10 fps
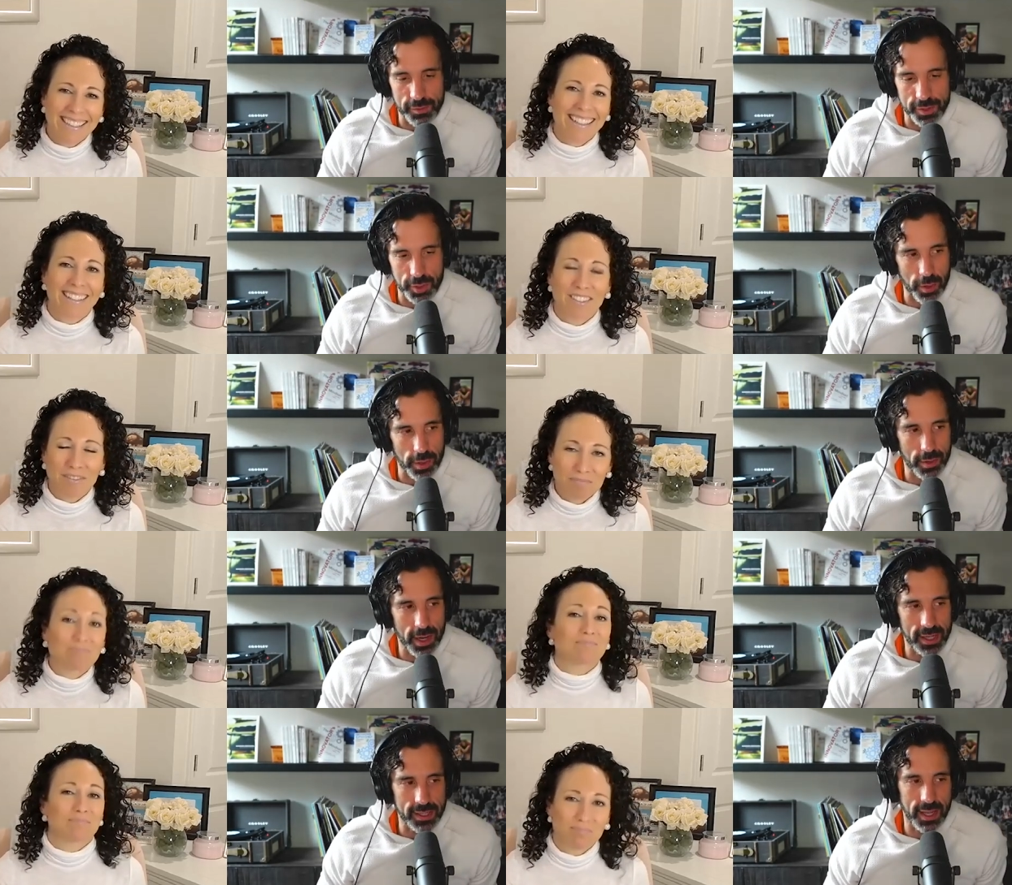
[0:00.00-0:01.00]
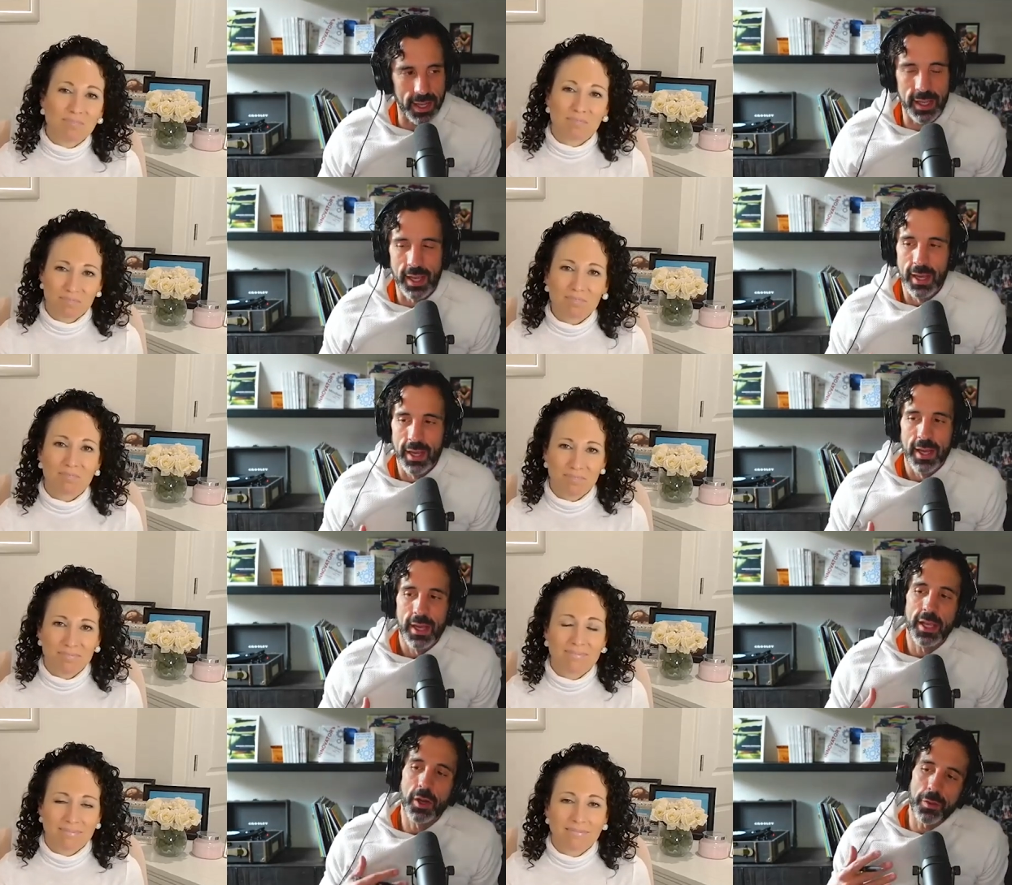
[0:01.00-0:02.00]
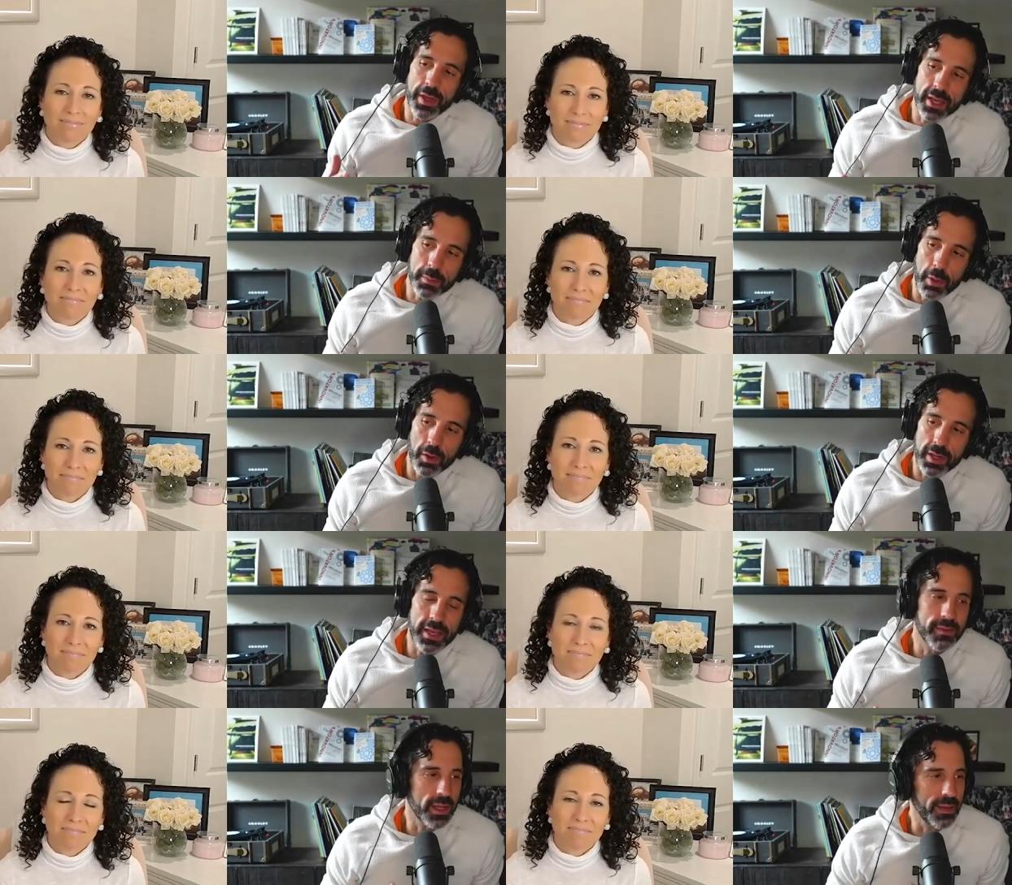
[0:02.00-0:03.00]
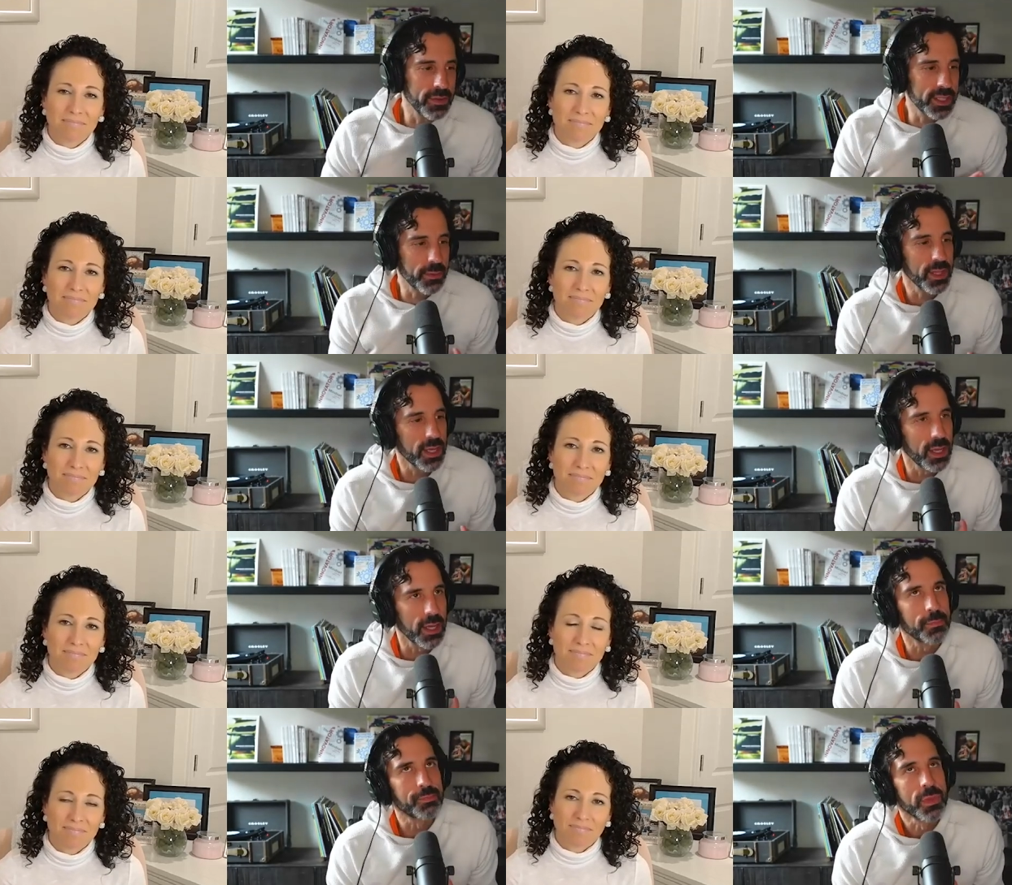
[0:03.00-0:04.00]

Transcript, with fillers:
Speaker 1: story, right? And like, you know, thinking about even even some of the